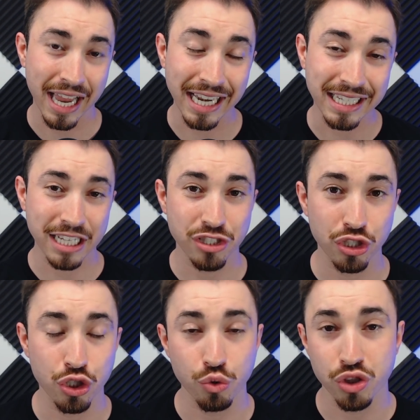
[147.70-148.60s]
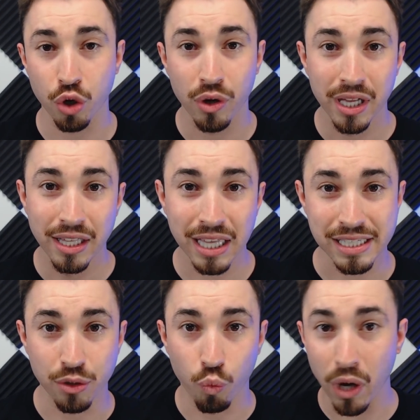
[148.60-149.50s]
and gets the 2. So
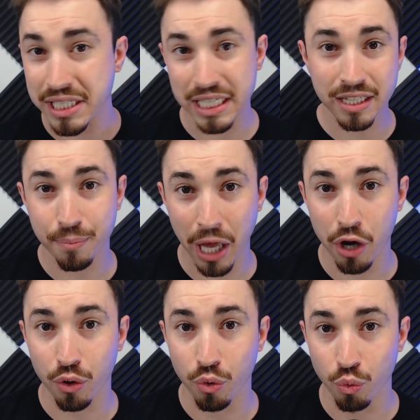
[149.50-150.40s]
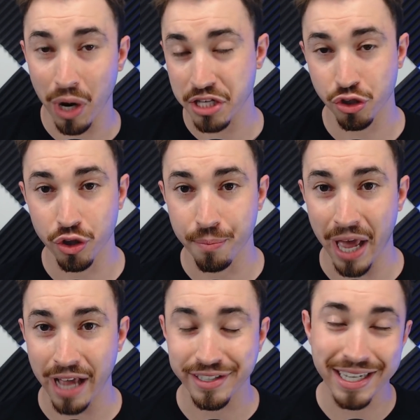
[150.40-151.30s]
listen, was he the better wrestler in the
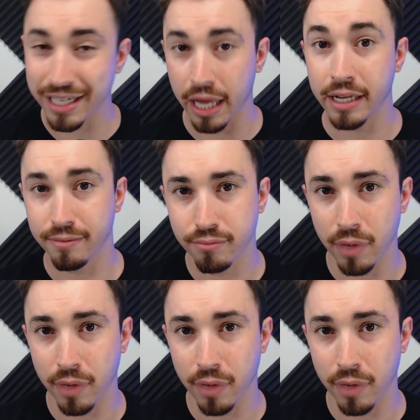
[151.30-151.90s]
match? It